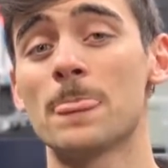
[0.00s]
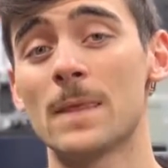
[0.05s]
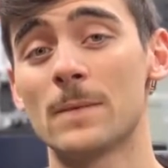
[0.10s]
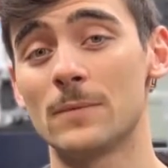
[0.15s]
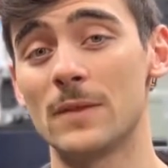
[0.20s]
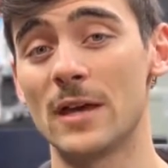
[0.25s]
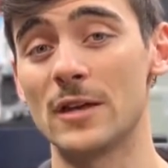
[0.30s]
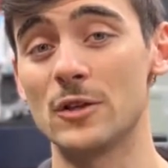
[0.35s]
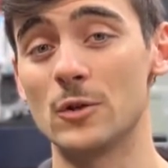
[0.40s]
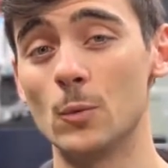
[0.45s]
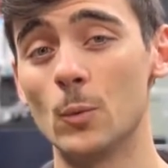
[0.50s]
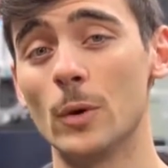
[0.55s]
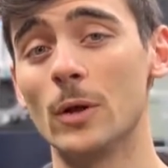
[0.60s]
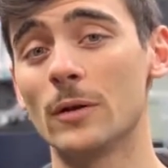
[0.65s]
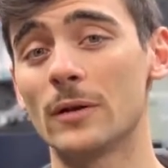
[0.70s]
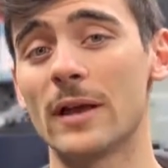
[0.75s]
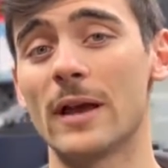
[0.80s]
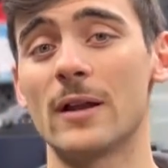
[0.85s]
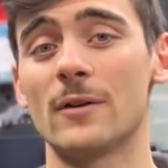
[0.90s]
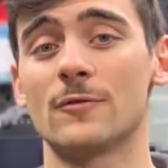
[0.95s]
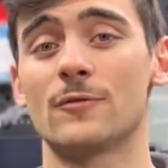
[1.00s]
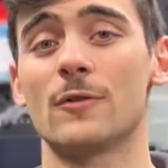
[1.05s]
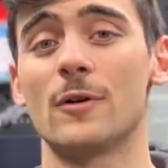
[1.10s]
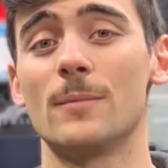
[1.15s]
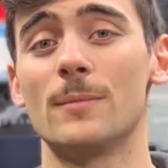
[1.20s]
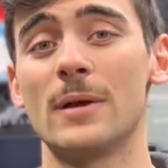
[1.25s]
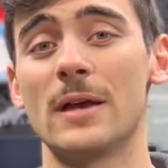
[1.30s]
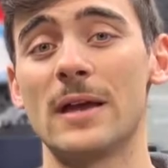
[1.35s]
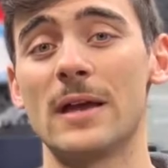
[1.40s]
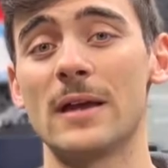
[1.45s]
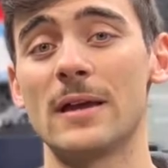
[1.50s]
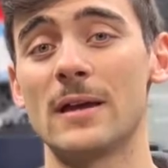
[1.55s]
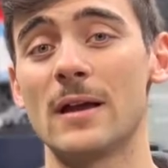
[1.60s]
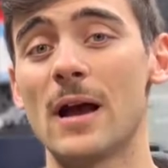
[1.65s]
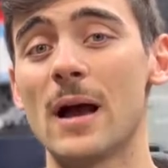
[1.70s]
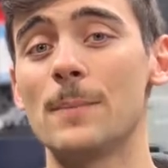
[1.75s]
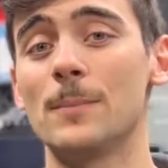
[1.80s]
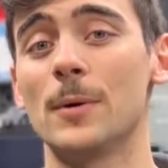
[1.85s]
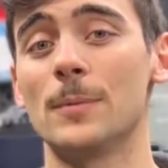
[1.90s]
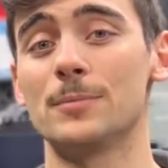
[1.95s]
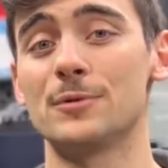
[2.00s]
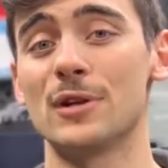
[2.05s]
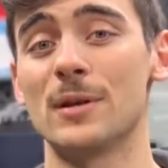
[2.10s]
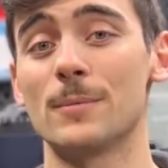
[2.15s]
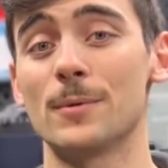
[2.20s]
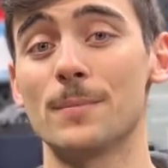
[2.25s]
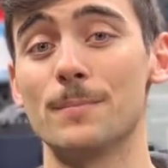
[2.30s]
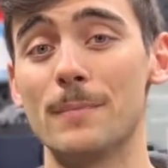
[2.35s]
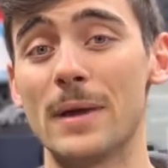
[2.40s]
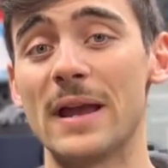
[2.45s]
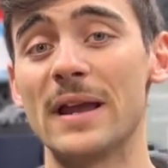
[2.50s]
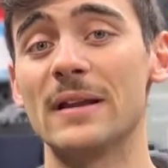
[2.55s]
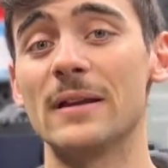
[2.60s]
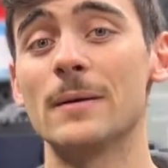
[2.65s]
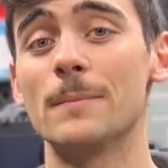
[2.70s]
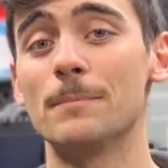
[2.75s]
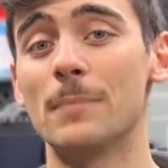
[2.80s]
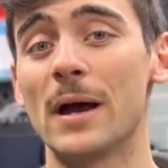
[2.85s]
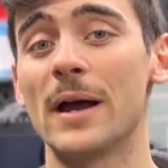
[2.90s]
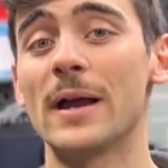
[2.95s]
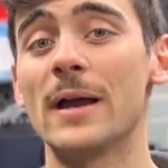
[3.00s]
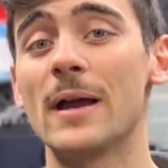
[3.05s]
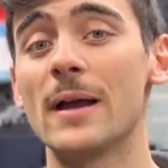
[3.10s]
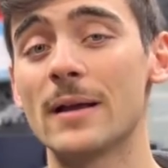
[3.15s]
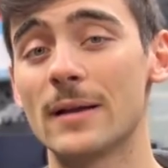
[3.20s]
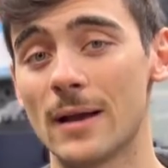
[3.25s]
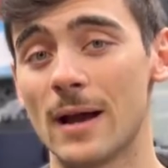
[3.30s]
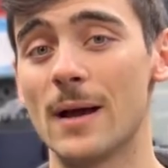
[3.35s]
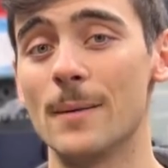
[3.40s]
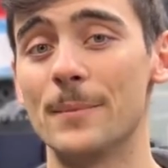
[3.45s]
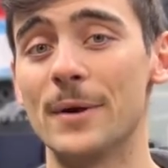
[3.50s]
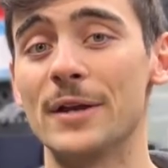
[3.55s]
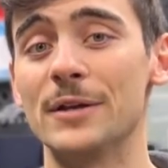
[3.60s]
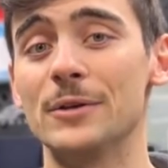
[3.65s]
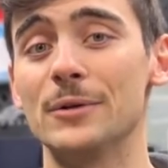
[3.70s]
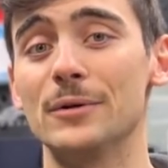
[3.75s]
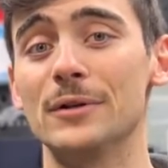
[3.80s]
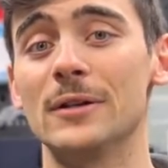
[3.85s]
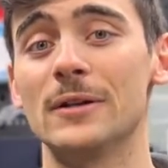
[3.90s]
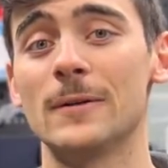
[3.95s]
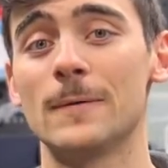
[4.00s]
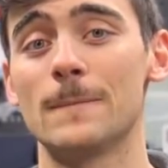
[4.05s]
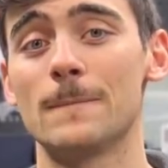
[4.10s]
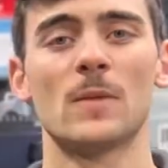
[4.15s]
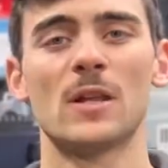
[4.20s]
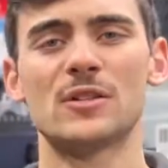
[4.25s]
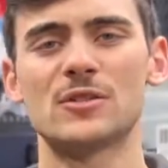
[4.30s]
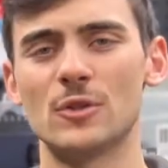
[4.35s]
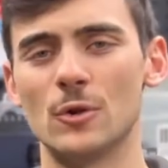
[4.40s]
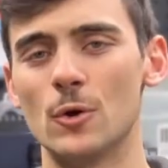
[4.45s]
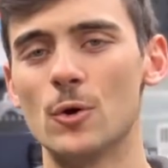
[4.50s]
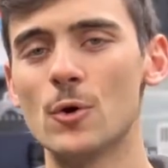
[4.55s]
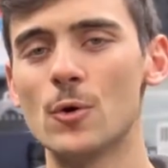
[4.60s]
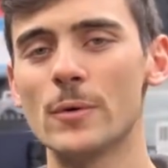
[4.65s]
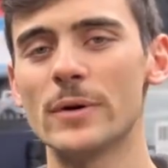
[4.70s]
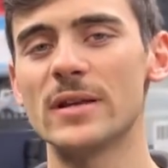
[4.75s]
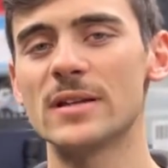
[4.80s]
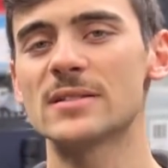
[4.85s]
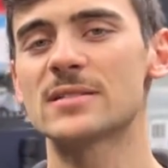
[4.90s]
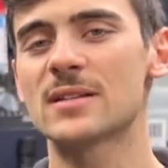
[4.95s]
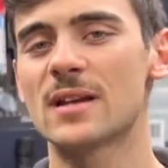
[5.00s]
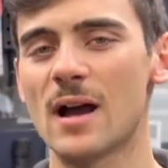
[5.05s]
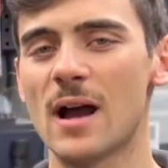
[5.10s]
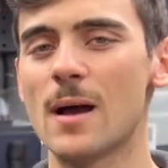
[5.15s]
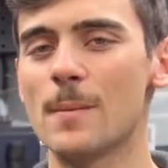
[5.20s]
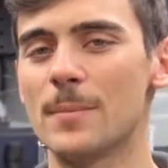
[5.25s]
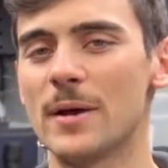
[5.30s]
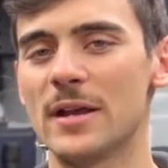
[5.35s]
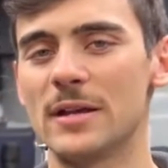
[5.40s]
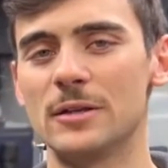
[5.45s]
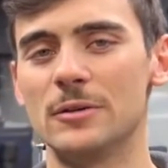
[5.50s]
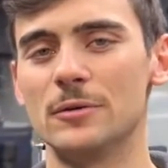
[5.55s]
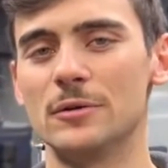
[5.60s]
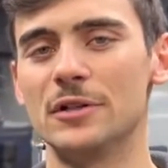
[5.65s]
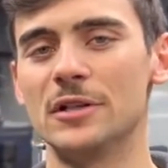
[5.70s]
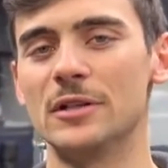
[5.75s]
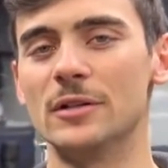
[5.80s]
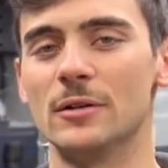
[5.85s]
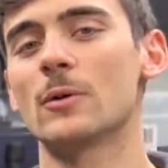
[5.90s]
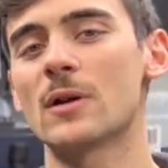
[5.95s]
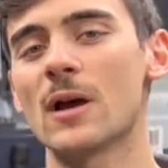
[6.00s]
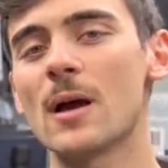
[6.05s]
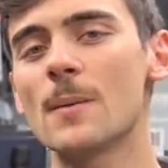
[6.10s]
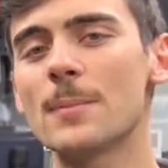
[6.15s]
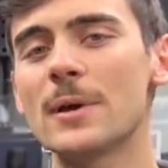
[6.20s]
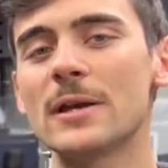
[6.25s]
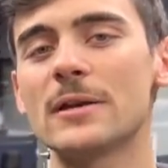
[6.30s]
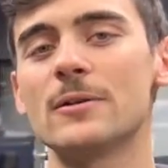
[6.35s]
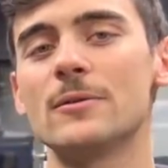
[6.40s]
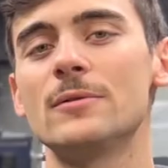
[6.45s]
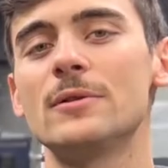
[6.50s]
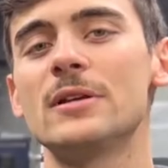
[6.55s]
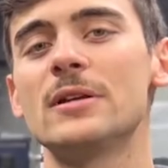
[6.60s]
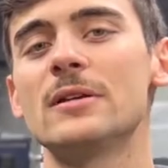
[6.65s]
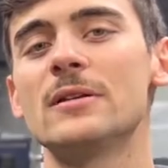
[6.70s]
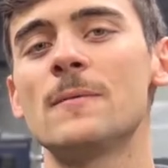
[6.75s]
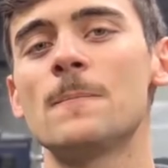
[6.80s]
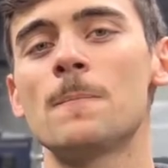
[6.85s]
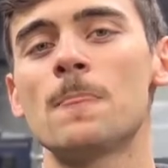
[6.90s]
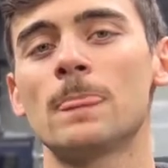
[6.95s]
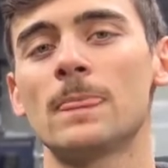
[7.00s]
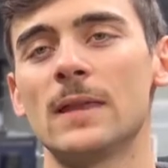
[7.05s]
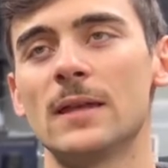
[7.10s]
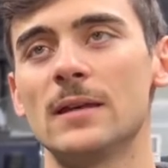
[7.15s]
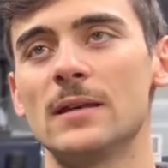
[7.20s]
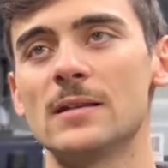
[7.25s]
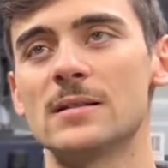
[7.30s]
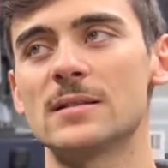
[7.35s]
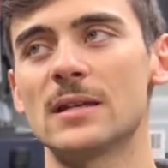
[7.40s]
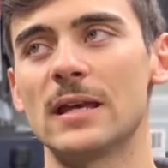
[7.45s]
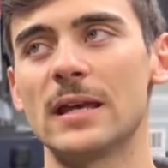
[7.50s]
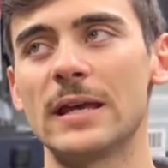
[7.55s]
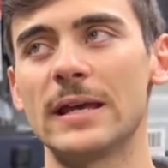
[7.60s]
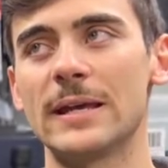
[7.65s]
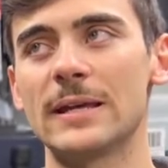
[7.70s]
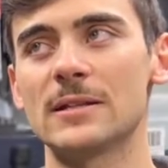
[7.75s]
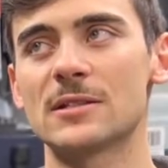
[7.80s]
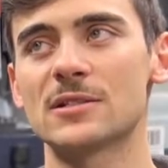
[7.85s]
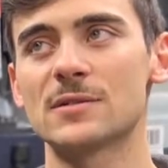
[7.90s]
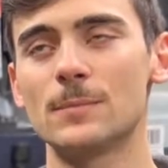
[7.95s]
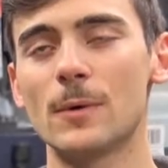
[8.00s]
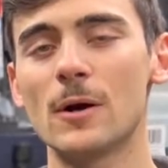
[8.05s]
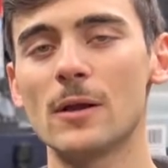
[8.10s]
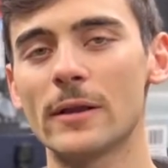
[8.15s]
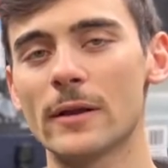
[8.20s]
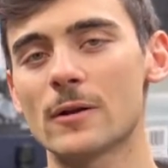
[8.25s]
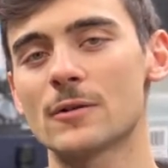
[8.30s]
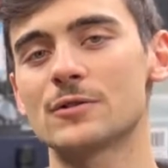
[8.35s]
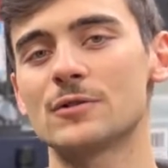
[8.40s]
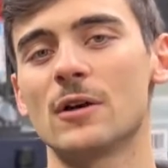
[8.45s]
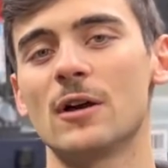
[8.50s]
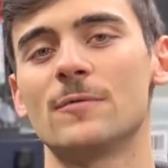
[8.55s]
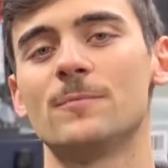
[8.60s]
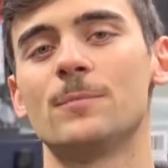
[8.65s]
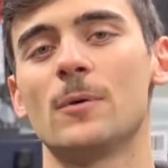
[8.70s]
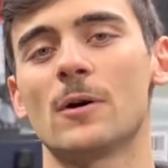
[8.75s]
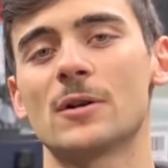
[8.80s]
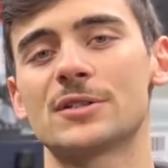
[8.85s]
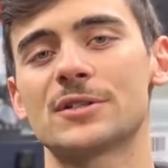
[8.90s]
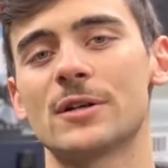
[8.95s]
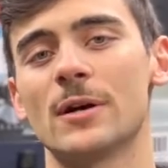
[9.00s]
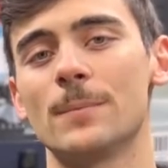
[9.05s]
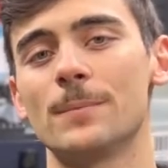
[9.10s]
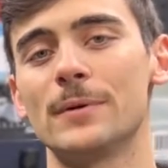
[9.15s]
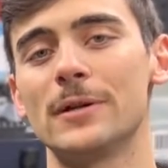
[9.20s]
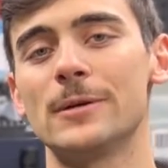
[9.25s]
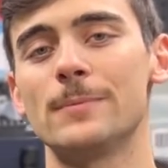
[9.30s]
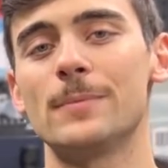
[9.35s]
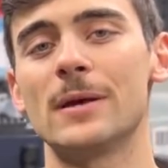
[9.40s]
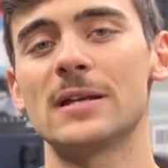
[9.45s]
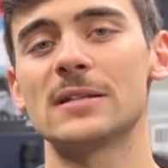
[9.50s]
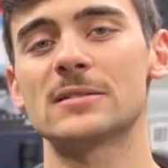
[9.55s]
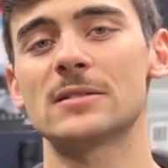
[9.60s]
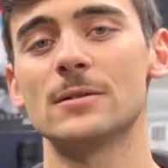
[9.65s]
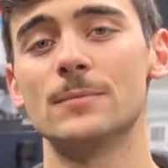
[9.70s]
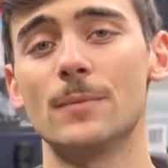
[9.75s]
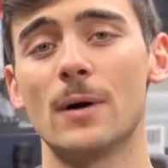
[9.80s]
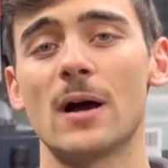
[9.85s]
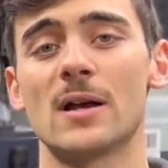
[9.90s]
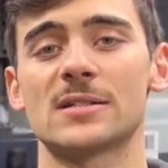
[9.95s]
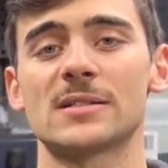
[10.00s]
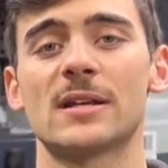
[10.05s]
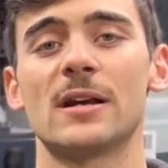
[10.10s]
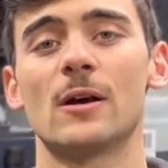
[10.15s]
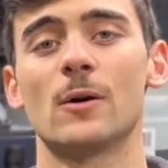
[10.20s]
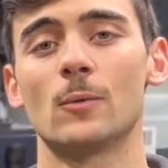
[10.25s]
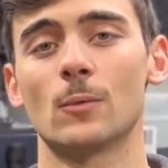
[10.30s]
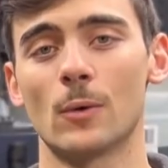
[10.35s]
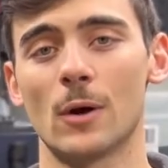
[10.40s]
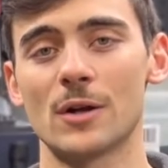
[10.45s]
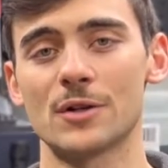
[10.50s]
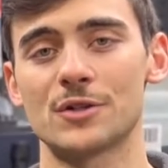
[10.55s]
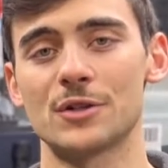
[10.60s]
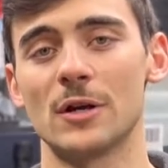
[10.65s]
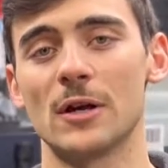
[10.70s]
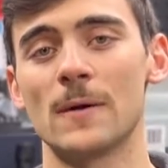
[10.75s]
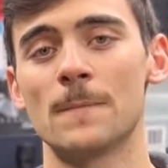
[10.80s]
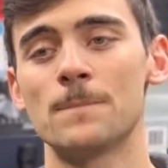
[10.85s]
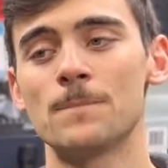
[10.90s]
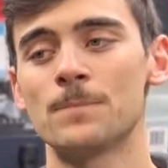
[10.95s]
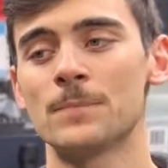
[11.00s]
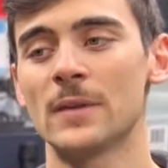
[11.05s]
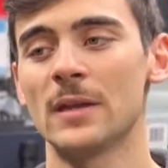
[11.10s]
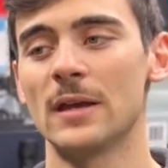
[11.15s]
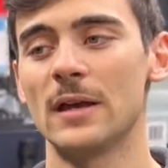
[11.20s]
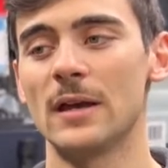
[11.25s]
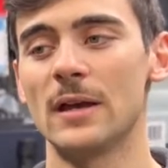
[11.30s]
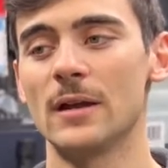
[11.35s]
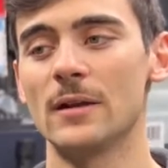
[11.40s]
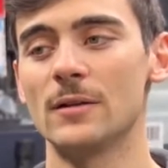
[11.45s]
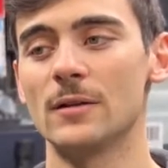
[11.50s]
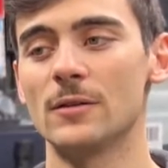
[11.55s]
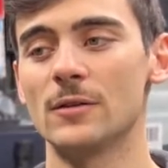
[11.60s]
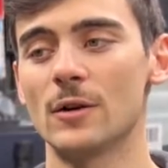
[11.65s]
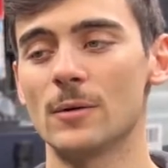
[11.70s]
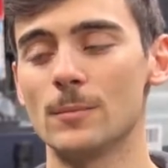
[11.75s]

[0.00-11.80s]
that you will get from a hop-up chamber made by Combat Union. So who is Combat Union? Combat Union is a small airsoft parts company based in Moscow, Russia, and they're